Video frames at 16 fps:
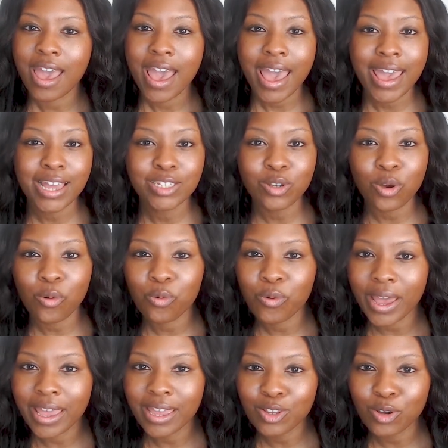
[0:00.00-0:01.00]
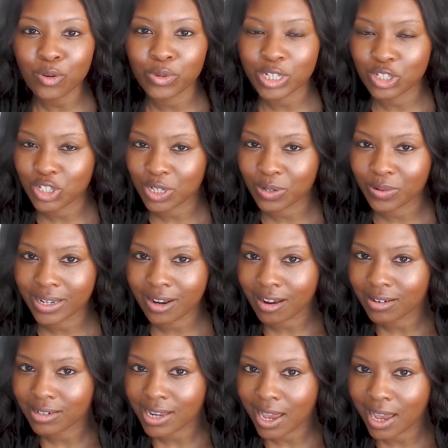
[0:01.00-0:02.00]
and when we do it, our
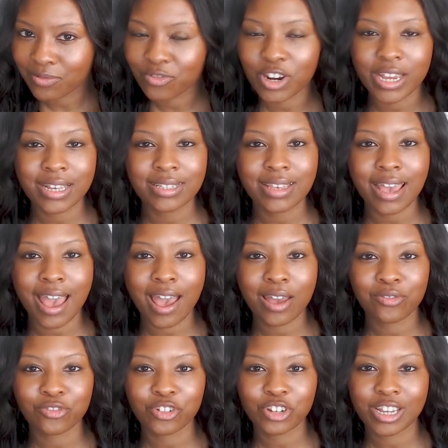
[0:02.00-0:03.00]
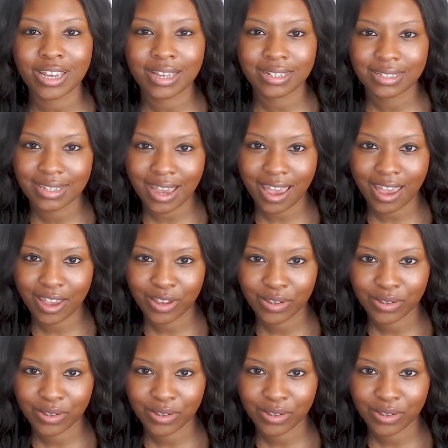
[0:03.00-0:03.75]
time phrase, every day.